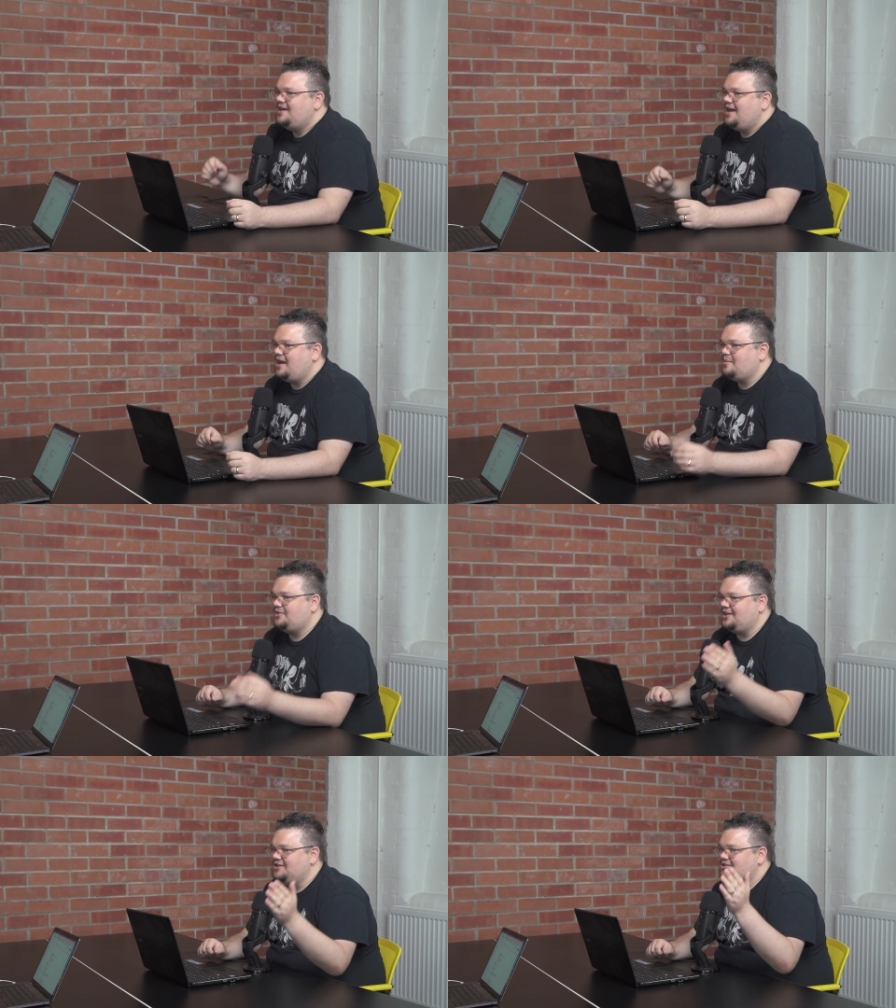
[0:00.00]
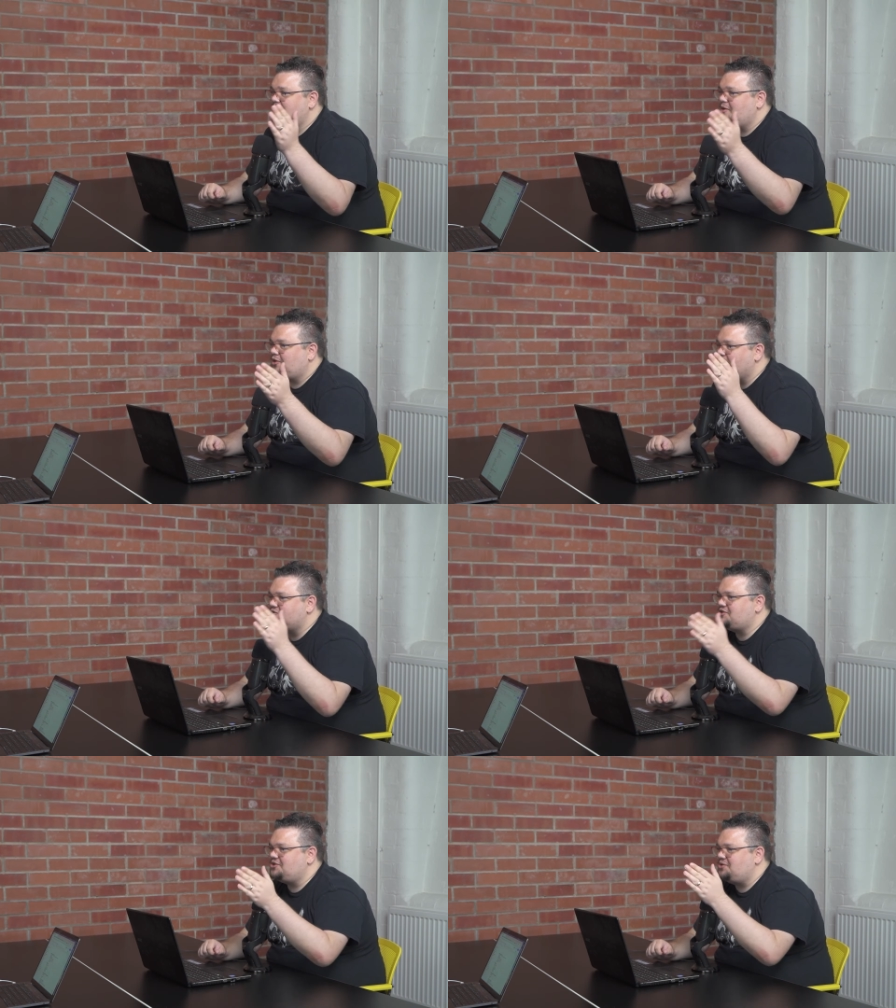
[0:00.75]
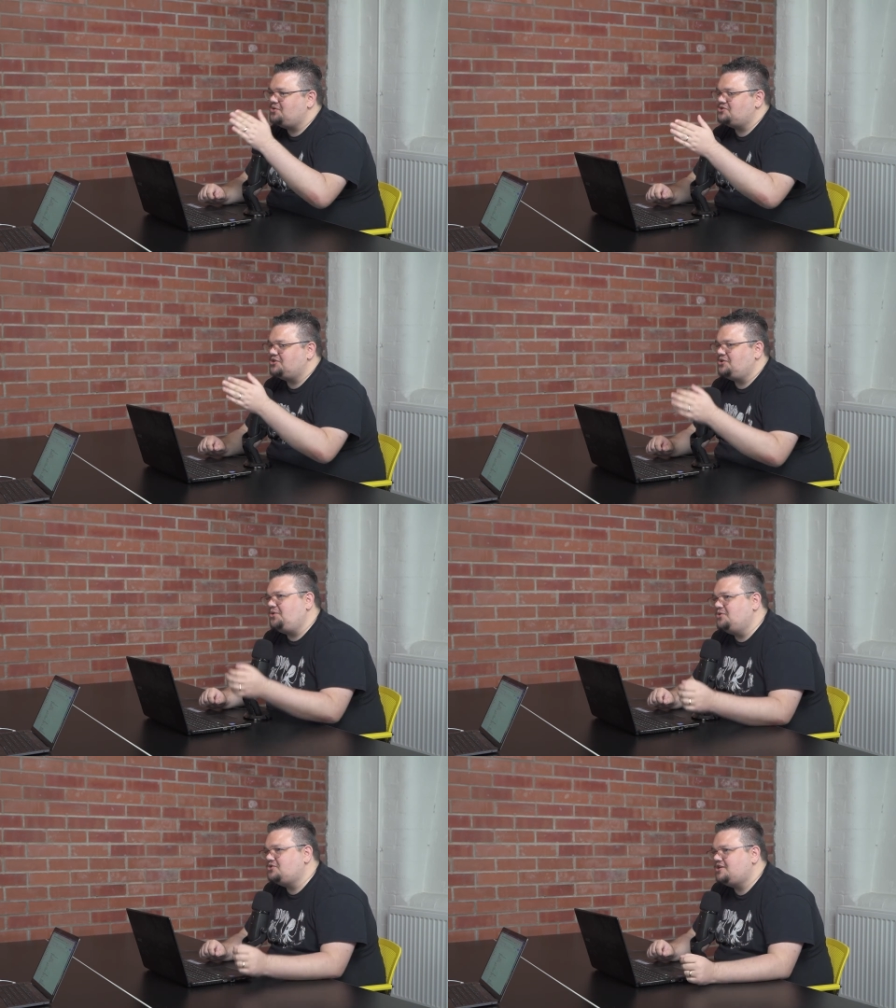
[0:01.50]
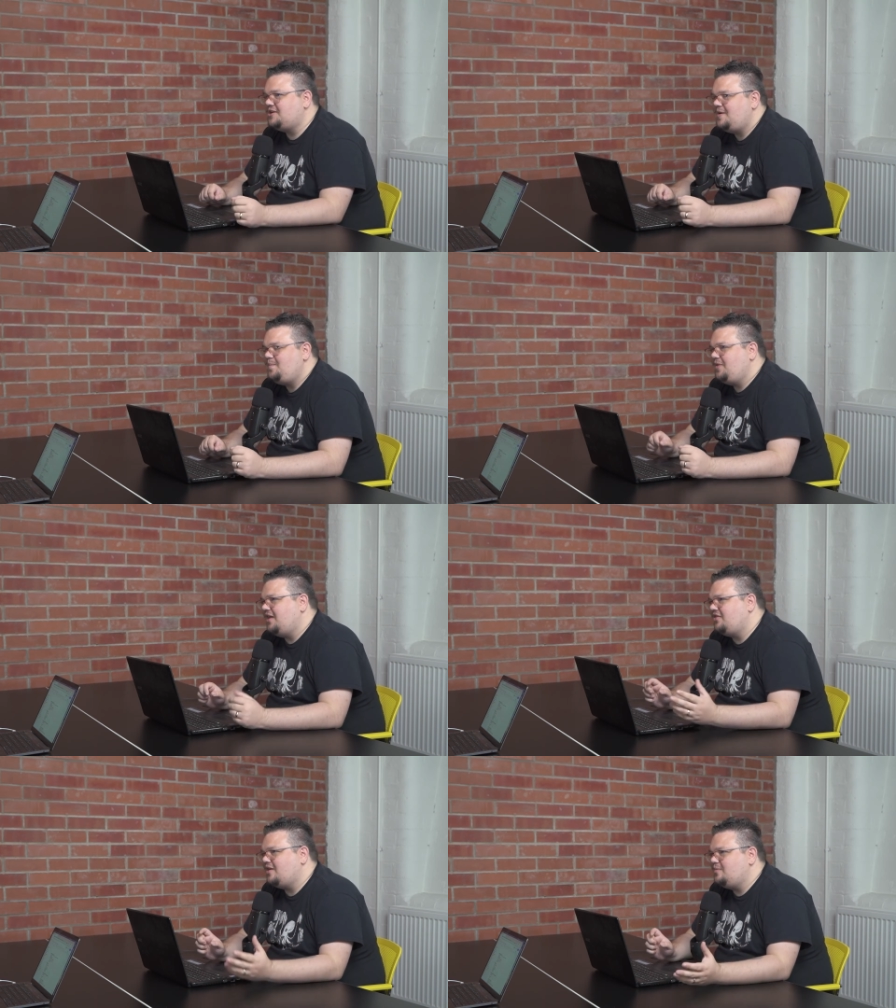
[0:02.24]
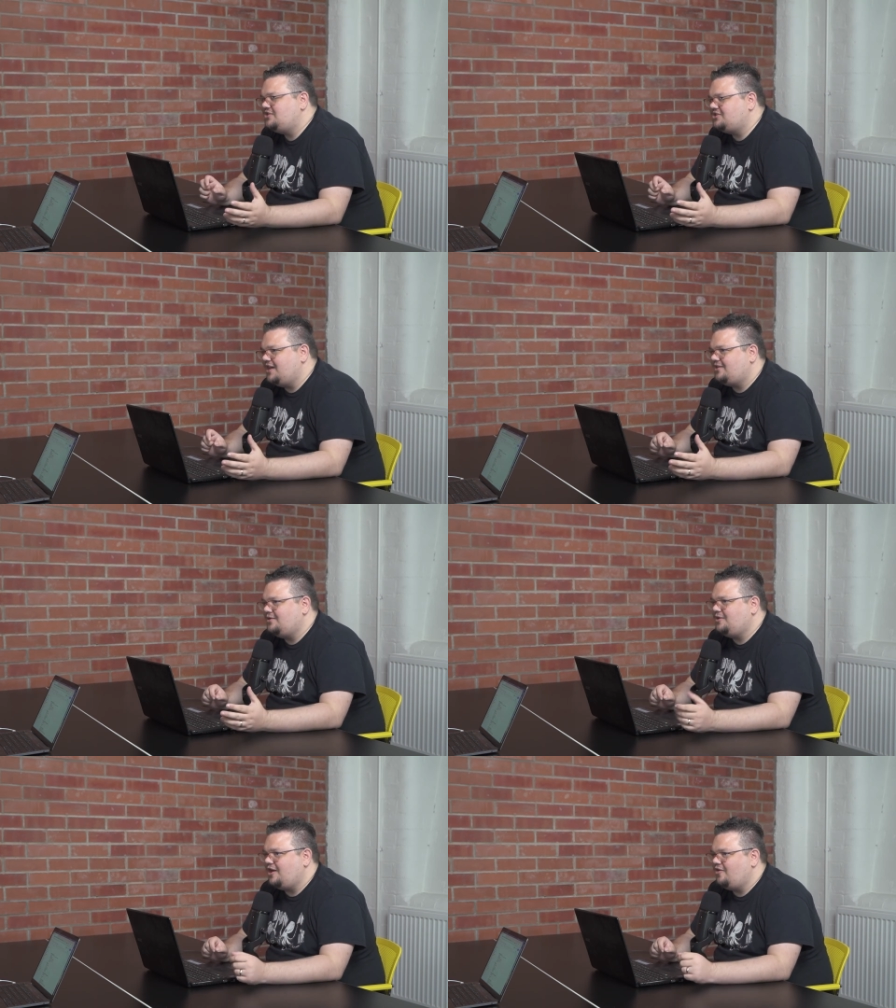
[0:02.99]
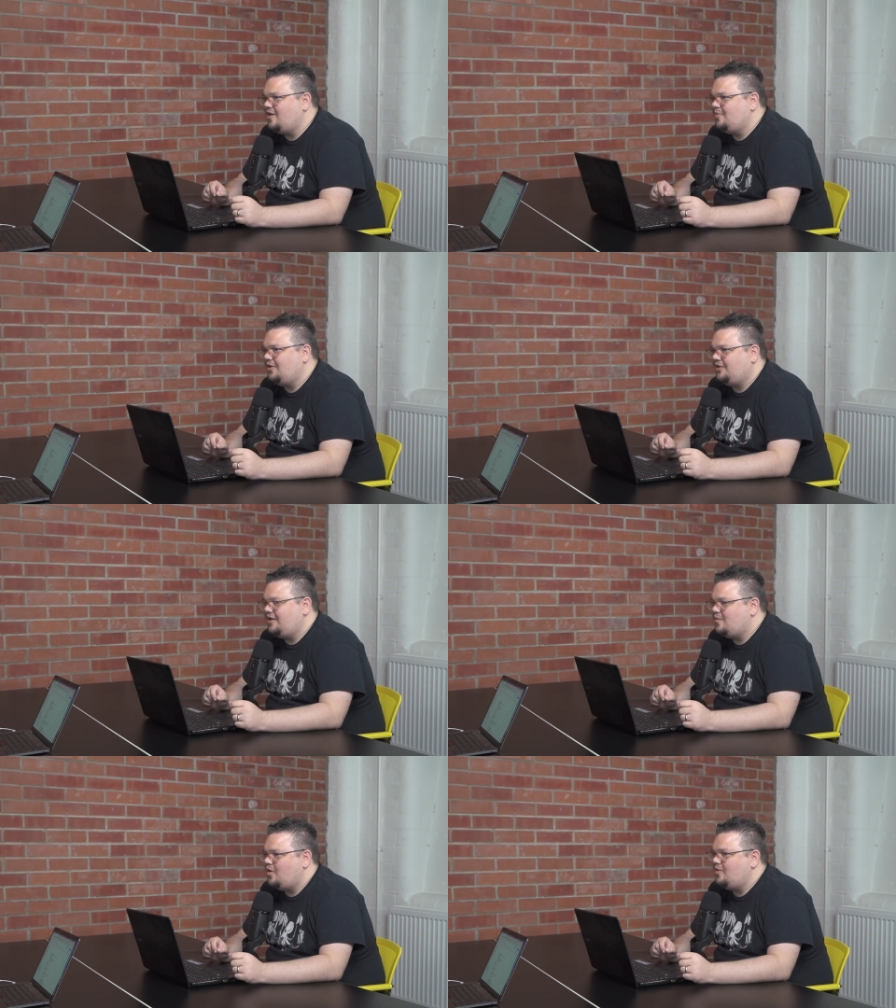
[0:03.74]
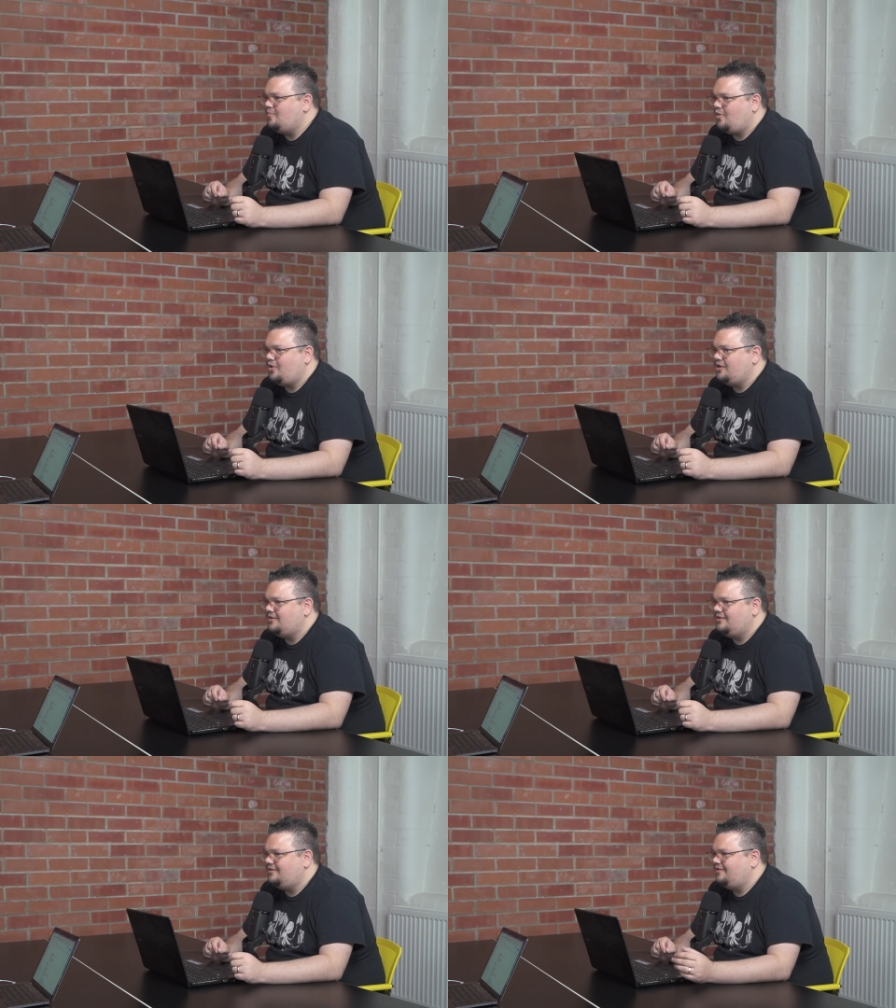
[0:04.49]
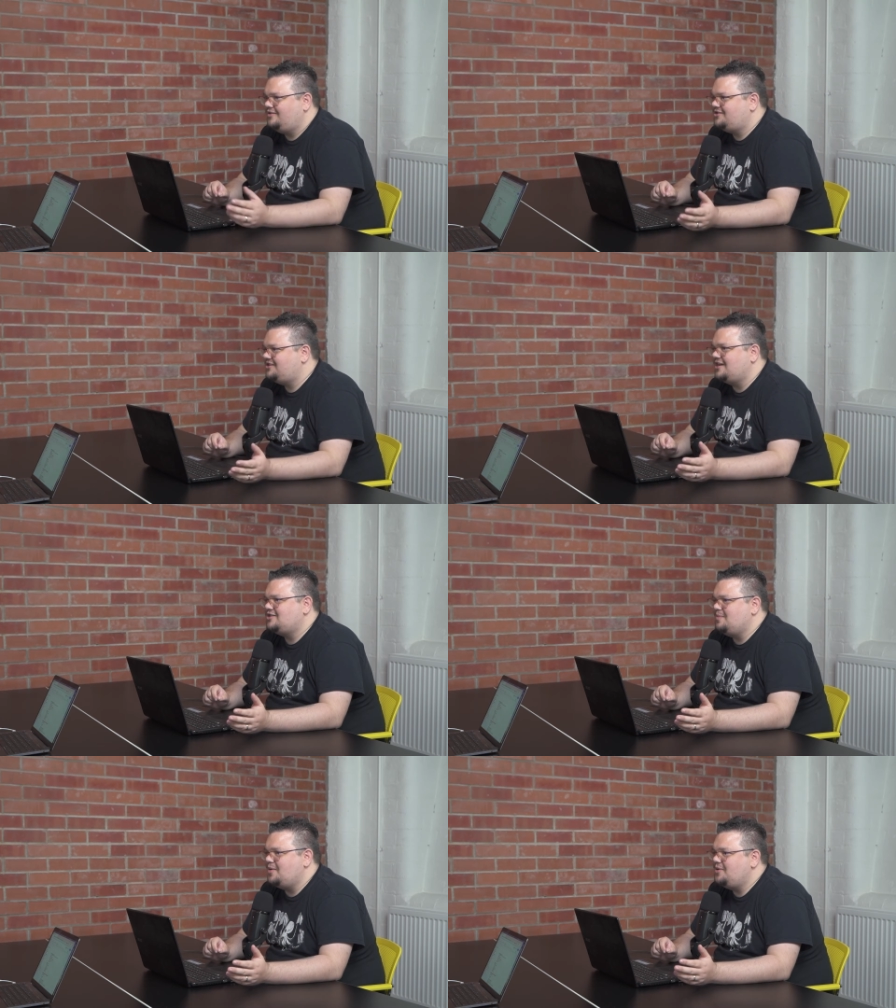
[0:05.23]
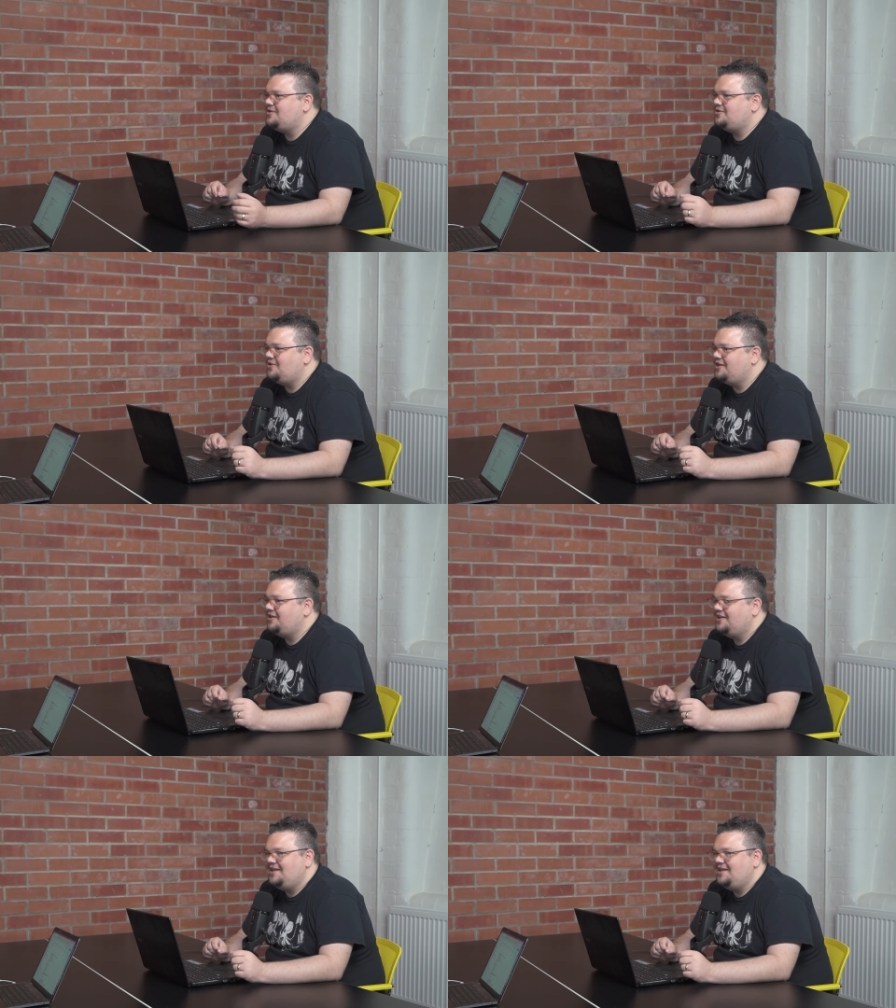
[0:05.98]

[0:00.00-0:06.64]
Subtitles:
And I'm thinking he's coming closer and closer and closer. And I think we settled at around about like 1.6 million, right?